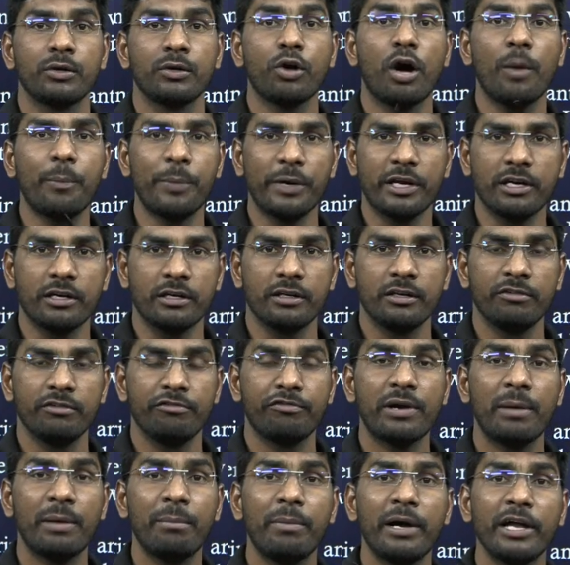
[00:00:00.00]
topic
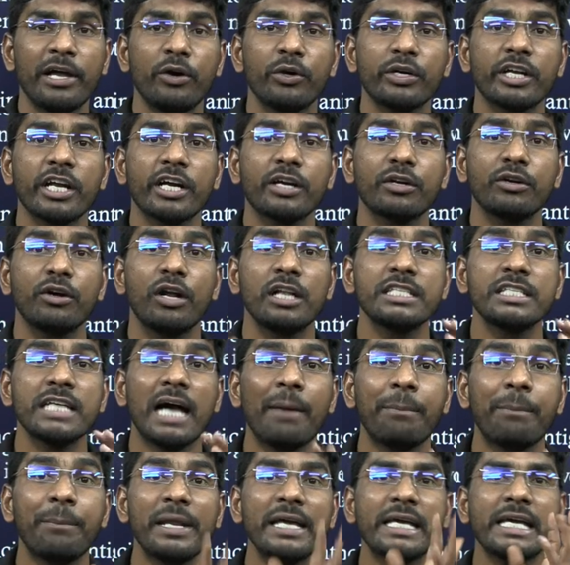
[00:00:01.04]
from biotechnology
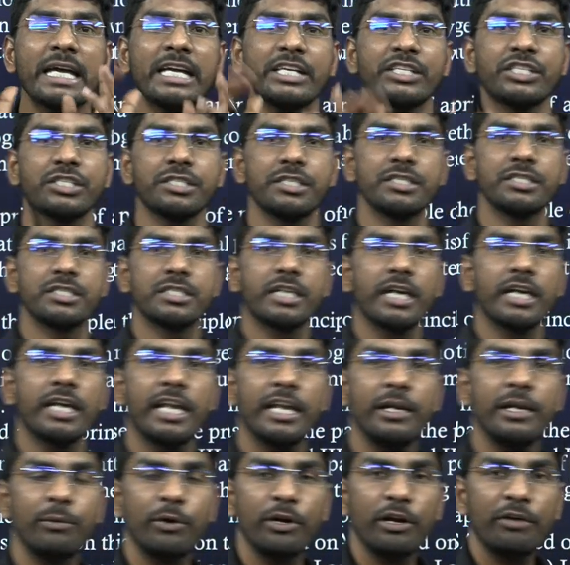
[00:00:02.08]
applications can
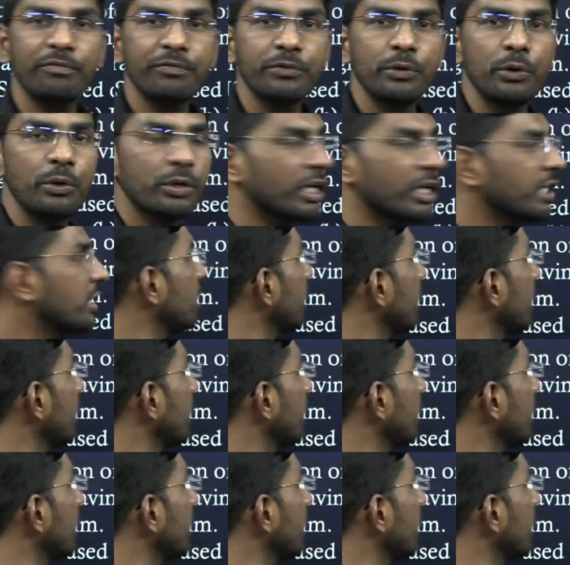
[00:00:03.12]
any one of you look at